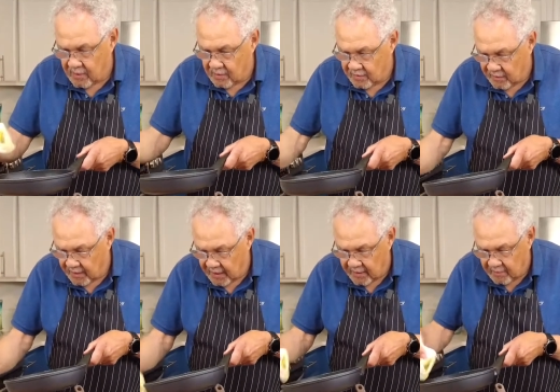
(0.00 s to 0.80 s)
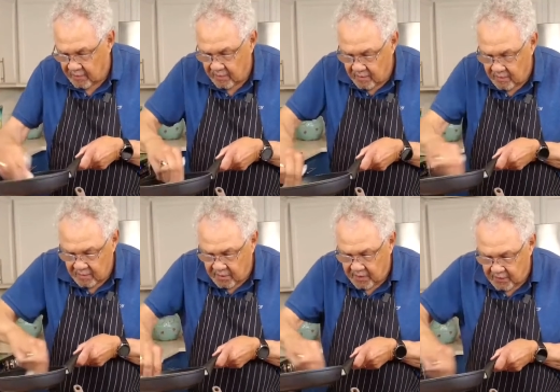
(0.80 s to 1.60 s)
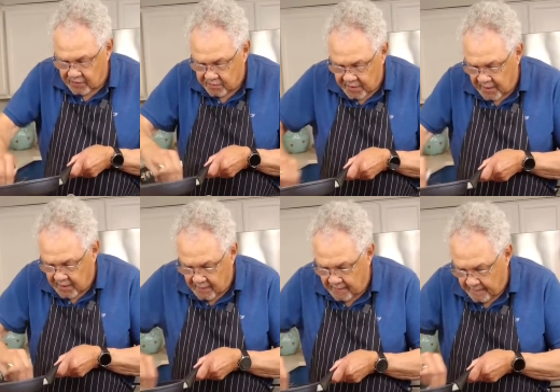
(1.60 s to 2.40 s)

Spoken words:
Let's go ahead and butter this pan up.